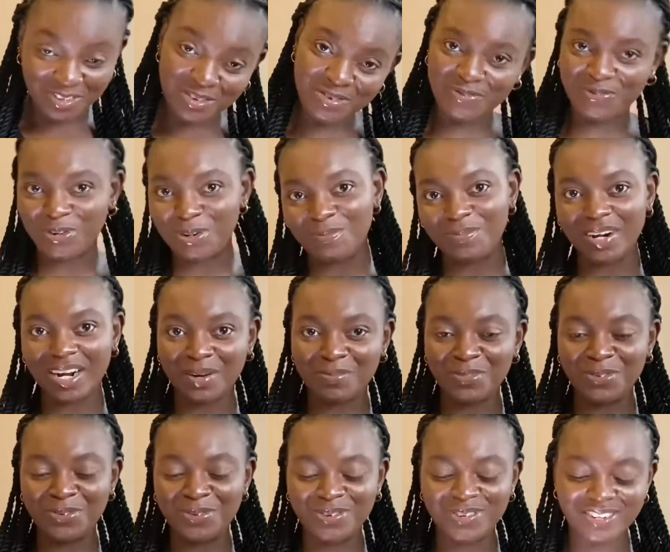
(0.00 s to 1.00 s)
from
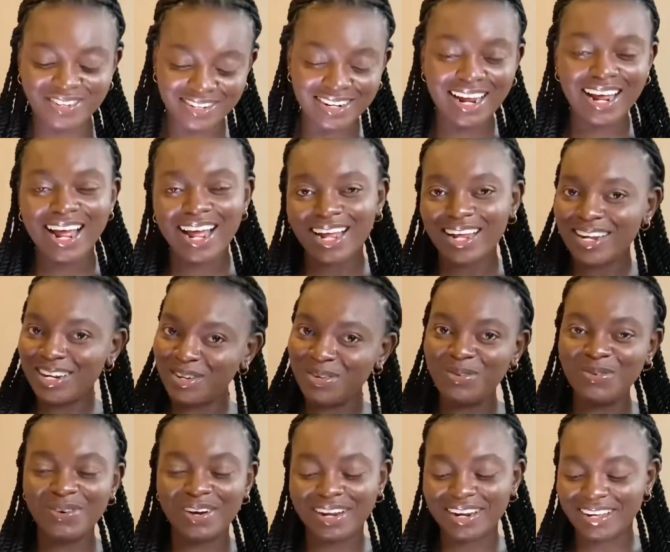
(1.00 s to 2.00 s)
Cameroon,
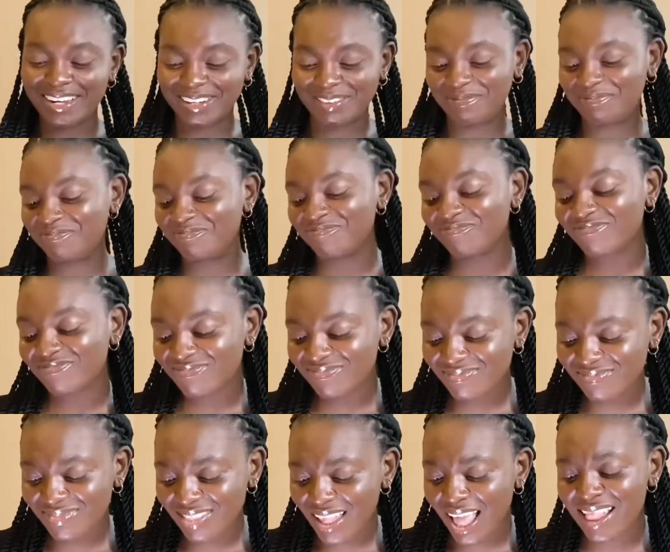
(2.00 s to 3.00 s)
Douala.
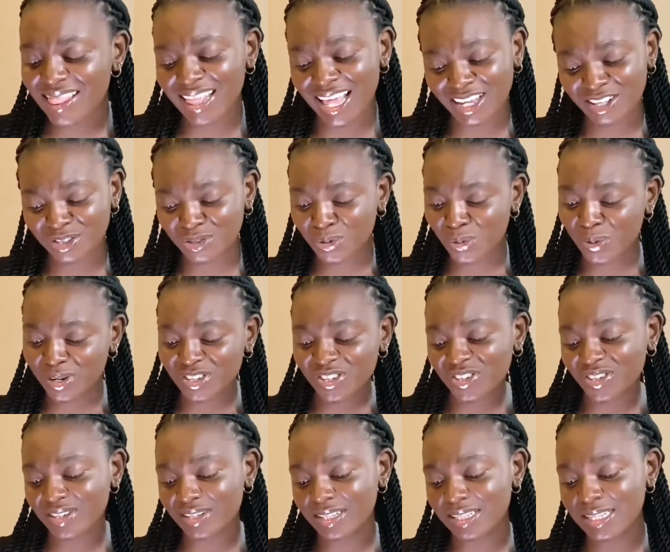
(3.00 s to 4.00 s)
Next
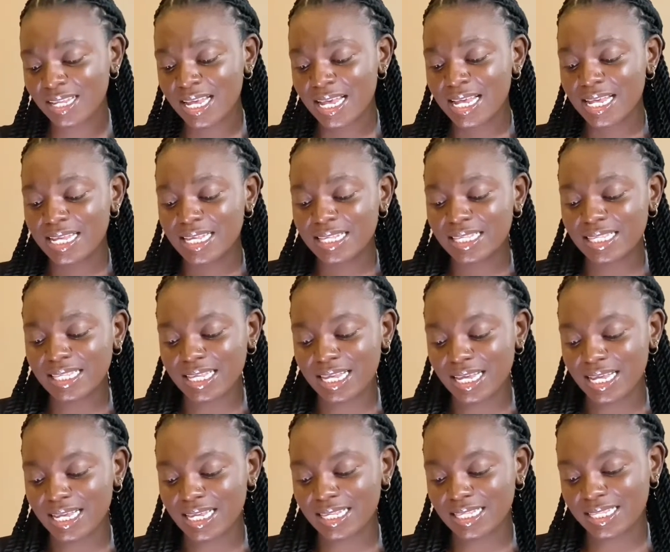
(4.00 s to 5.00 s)
question
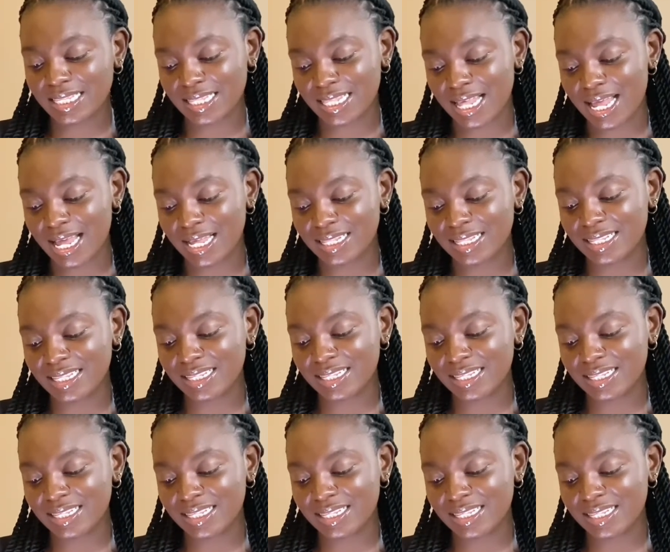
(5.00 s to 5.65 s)
says that,